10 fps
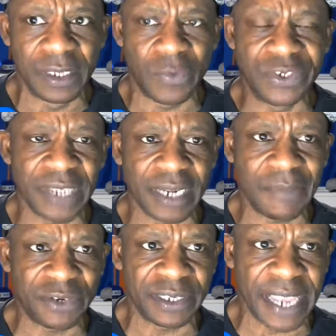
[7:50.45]
We just got to
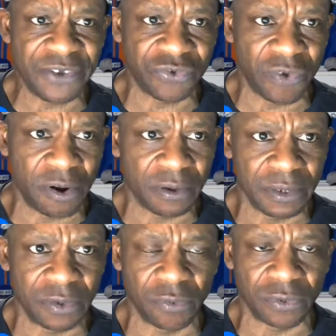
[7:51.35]
come out the gate strong,
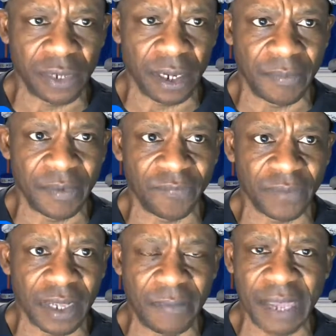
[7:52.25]
and
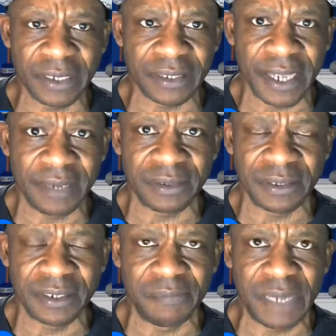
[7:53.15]
come out the gate,
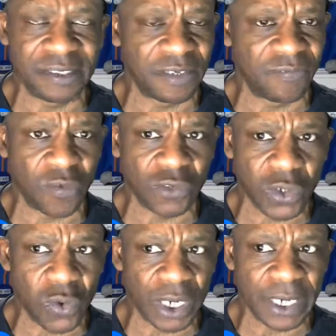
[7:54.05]
send a message in the first
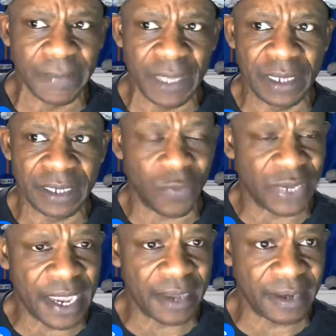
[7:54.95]
quarter that
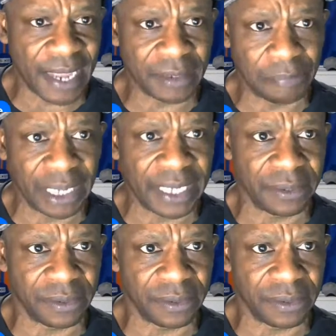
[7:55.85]
we here tonight to play.